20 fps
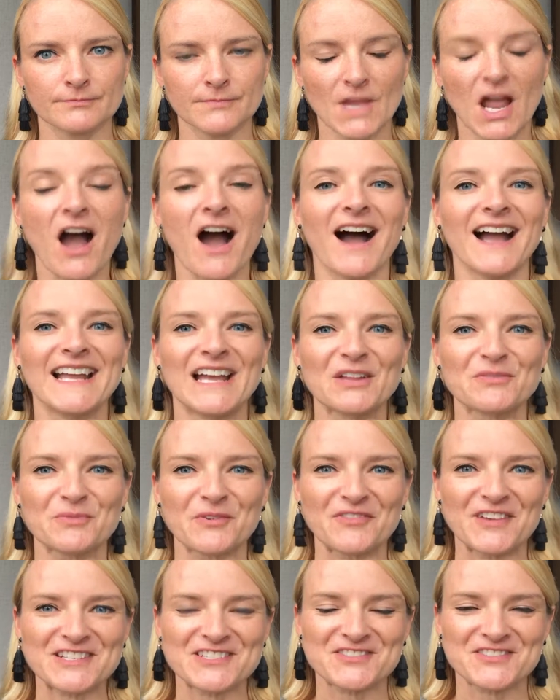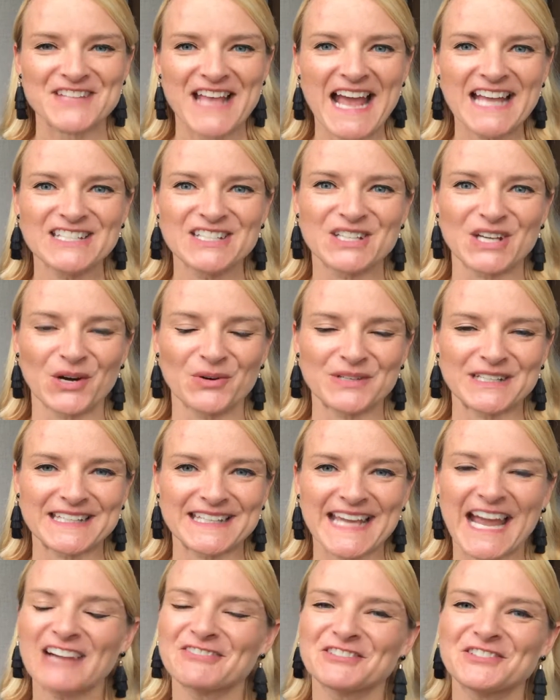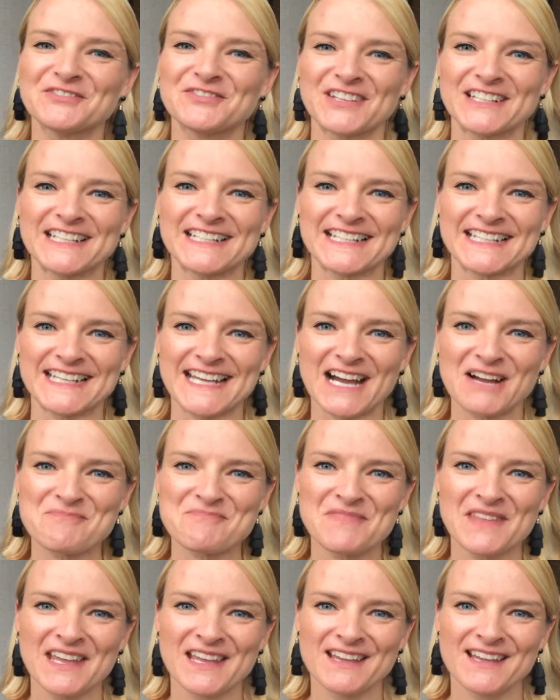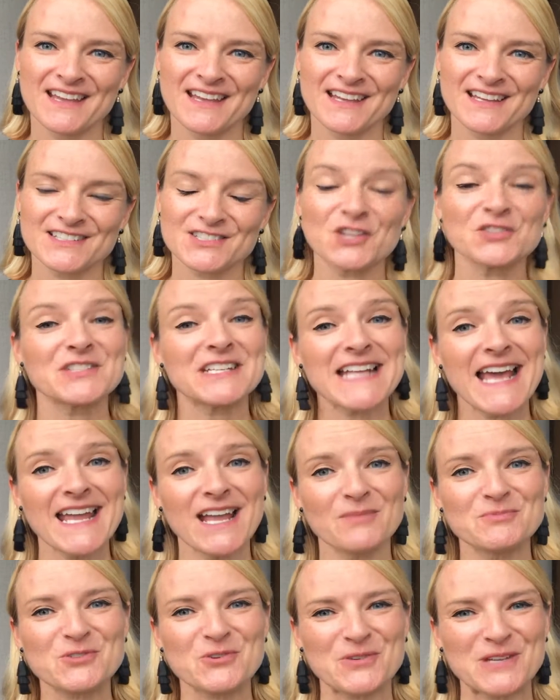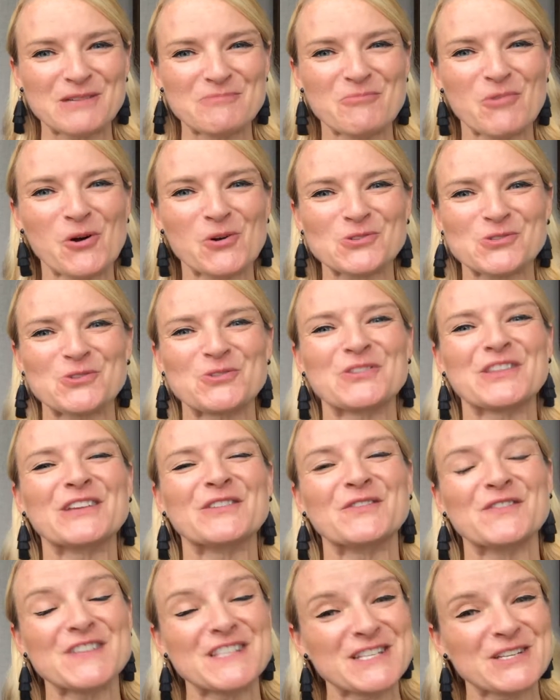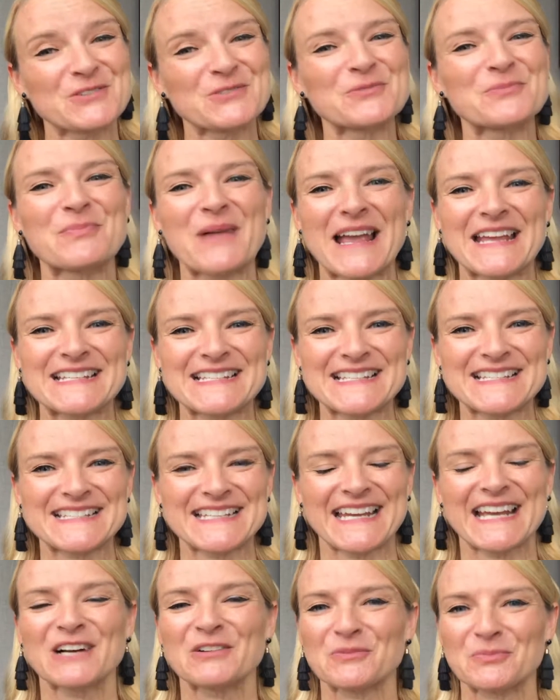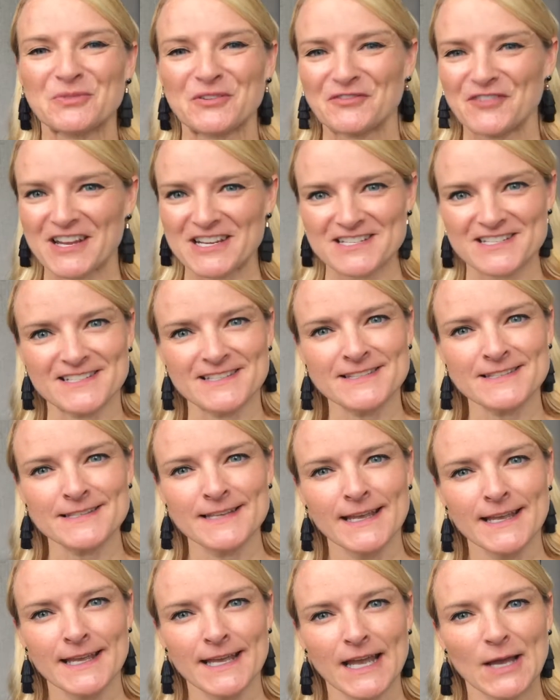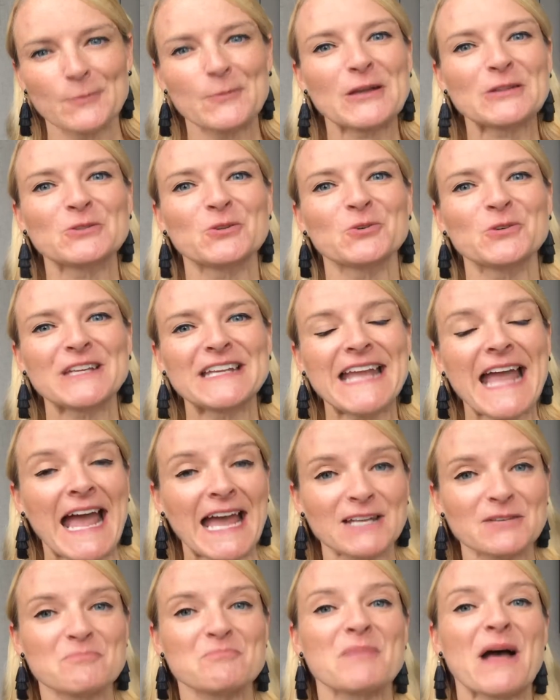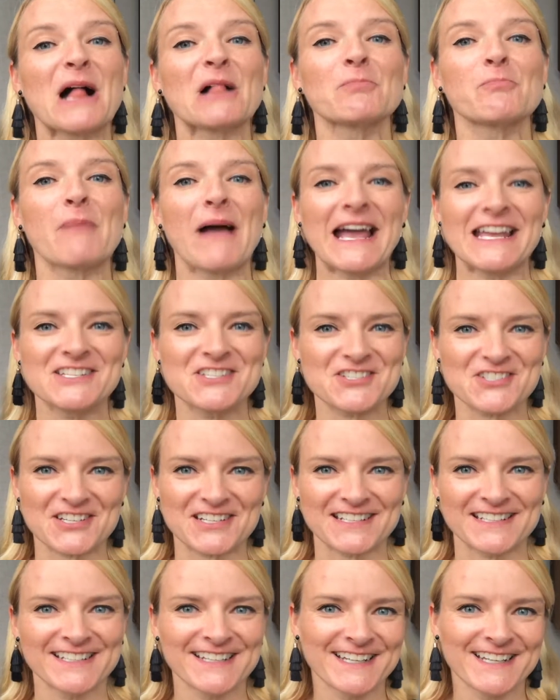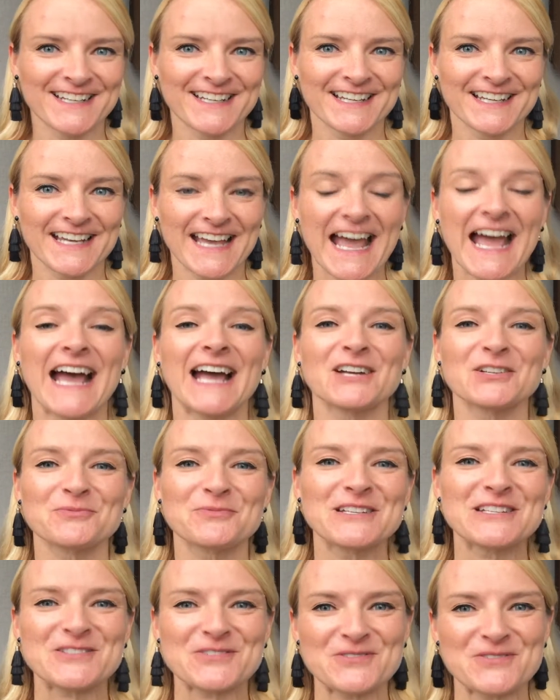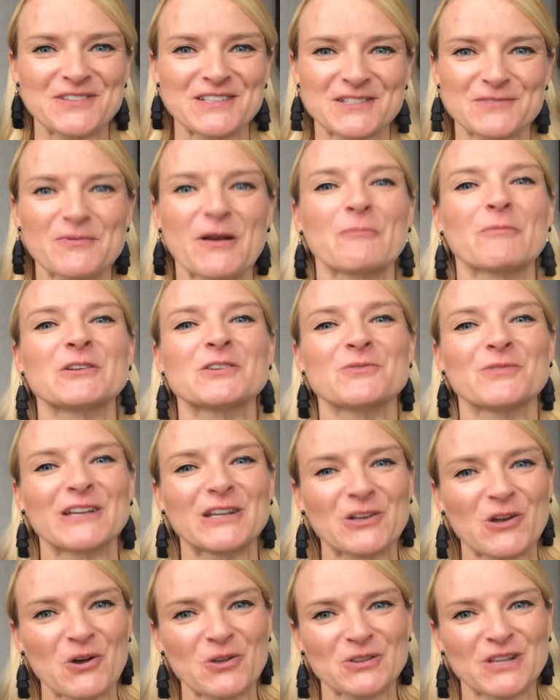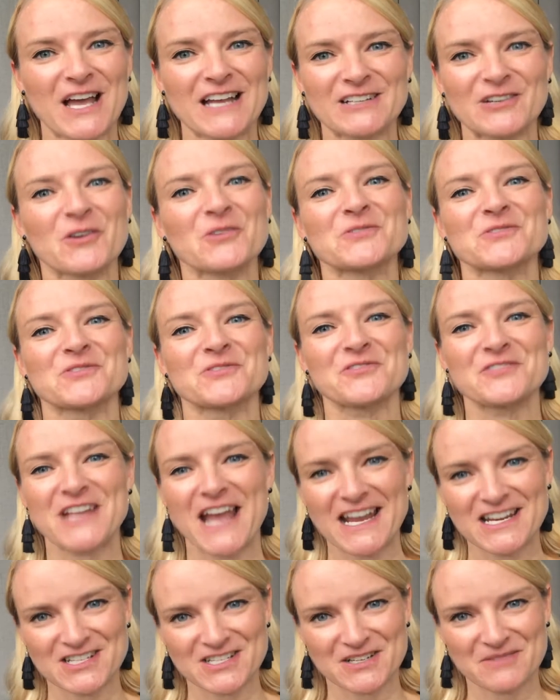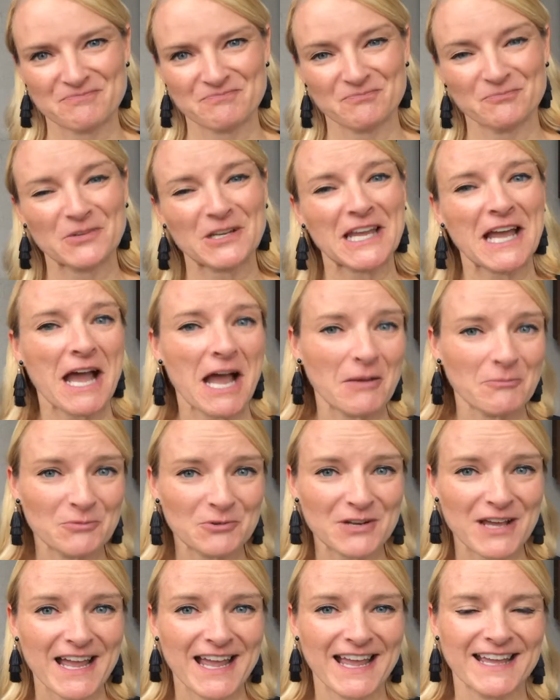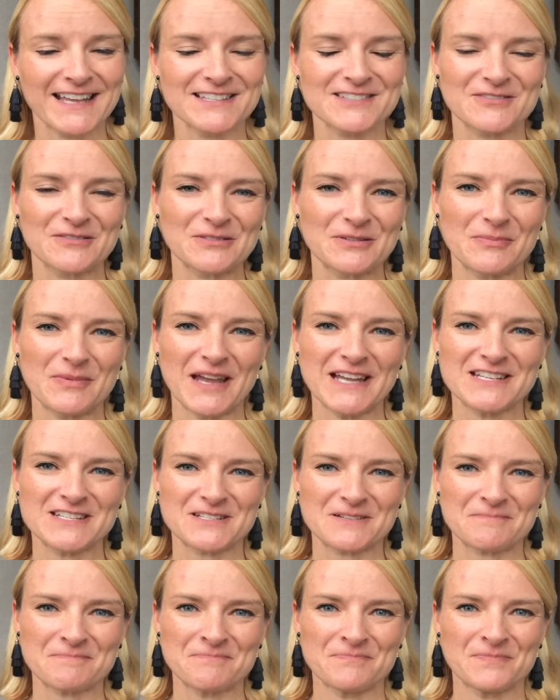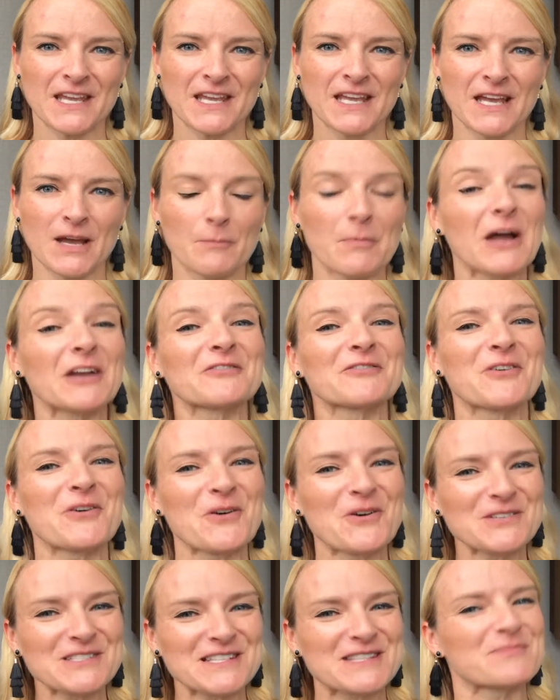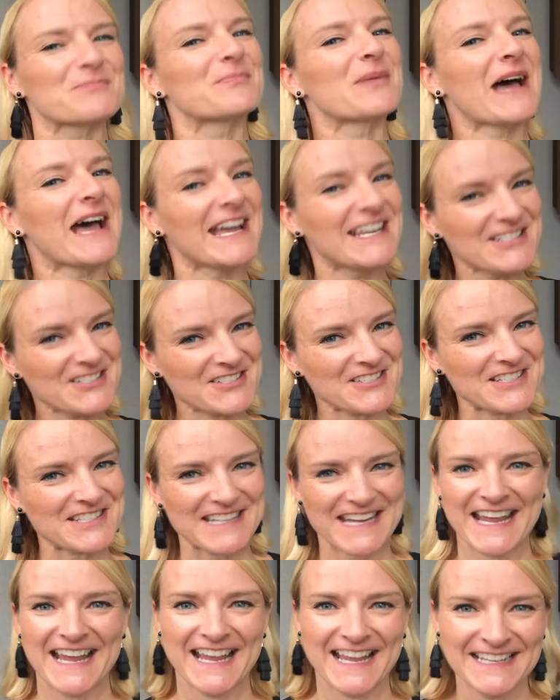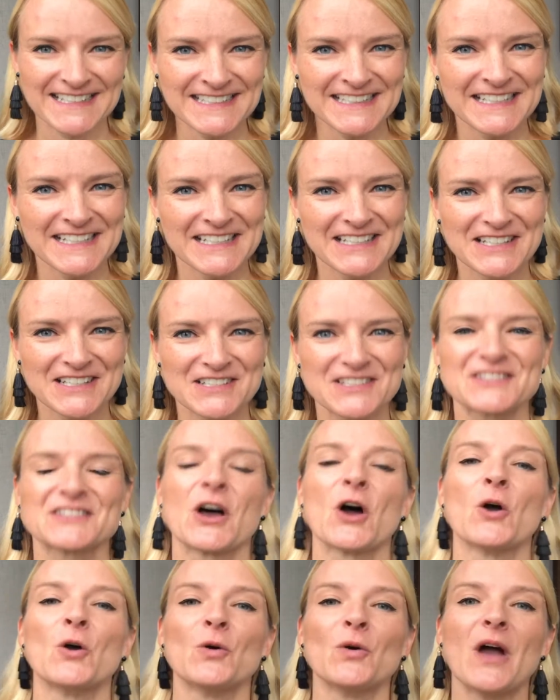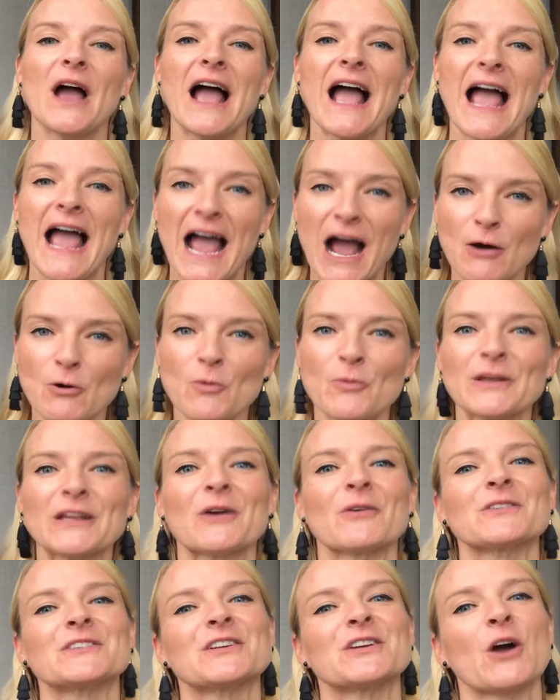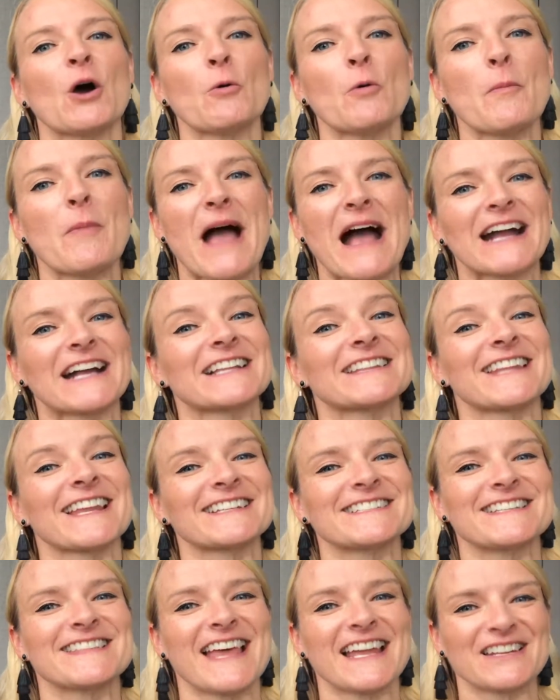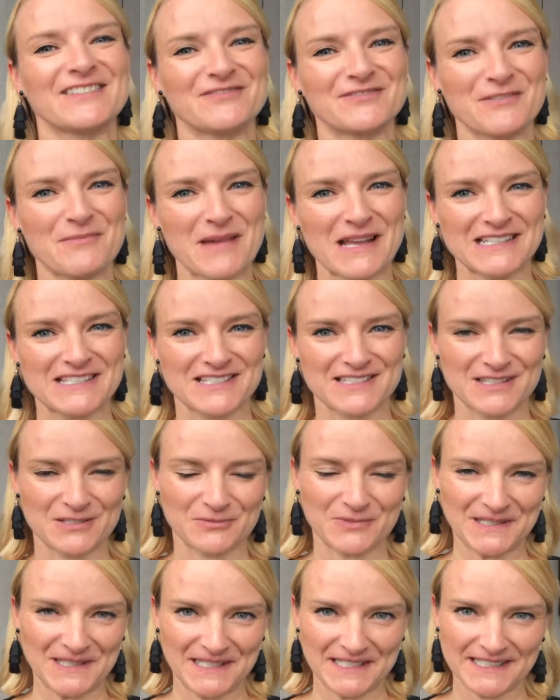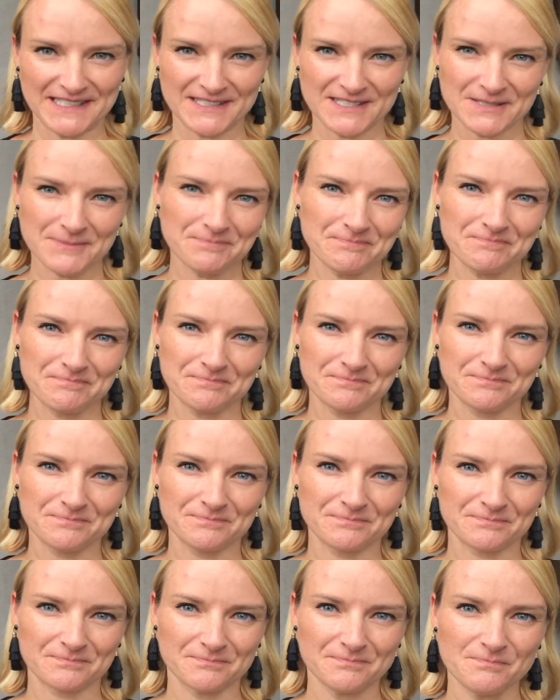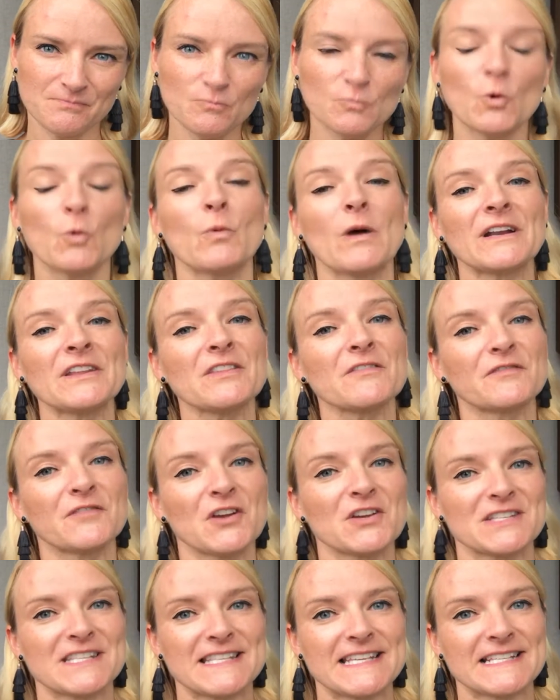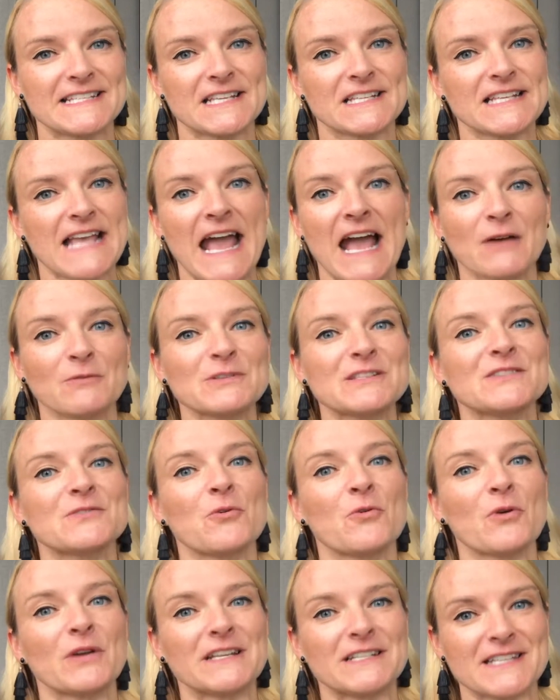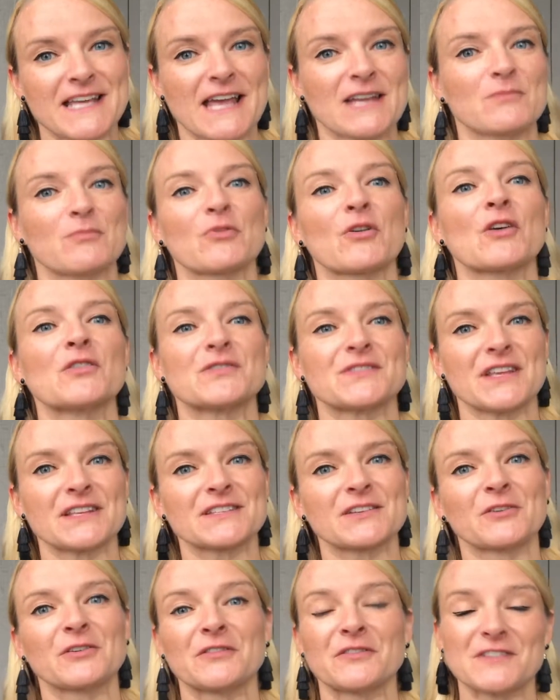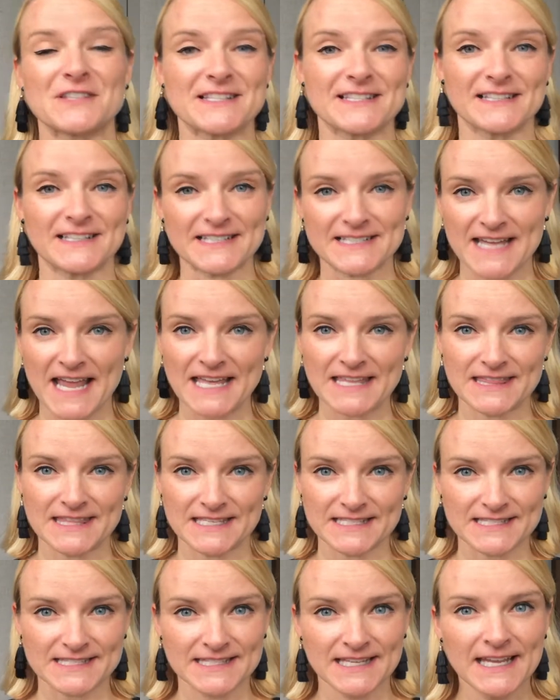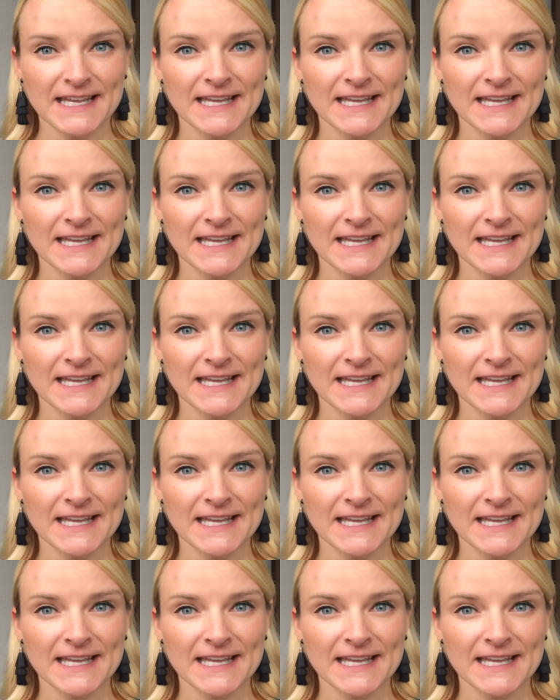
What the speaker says: Hi health professionals, how are you going? Karen Finnan here. So today I'm talking more to the physical-based health professions, and we're looking at palpation. How do we do this when we're doing an online consultation? We can't put our hands on the patient. But of course the patient can, so how are we going to go about collecting that information that we need? Well, one of the first things is, how is your intake process going to facilitate this?